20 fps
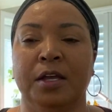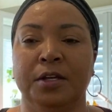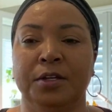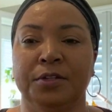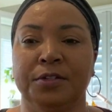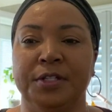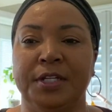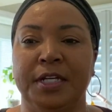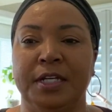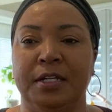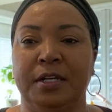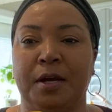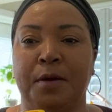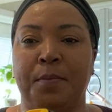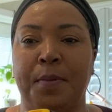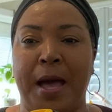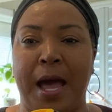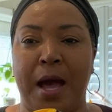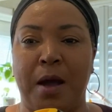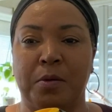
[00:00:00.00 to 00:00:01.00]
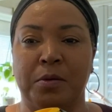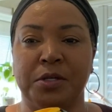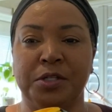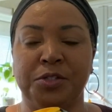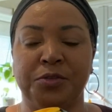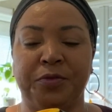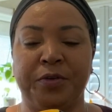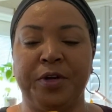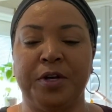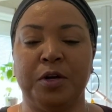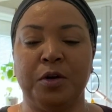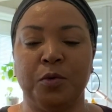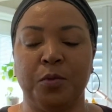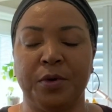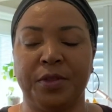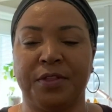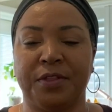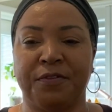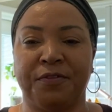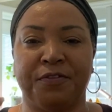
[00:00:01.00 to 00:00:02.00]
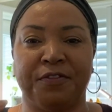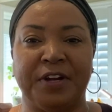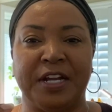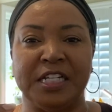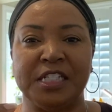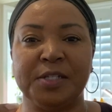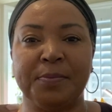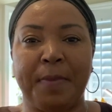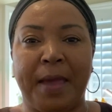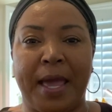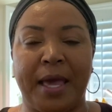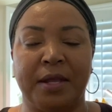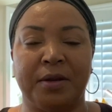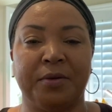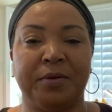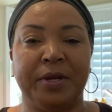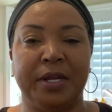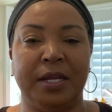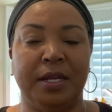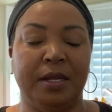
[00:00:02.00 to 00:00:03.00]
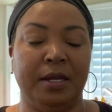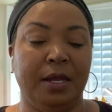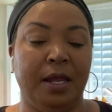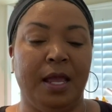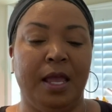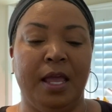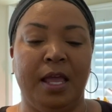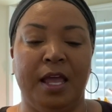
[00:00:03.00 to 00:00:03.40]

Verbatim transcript: You'll need a power drill with a fresh battery.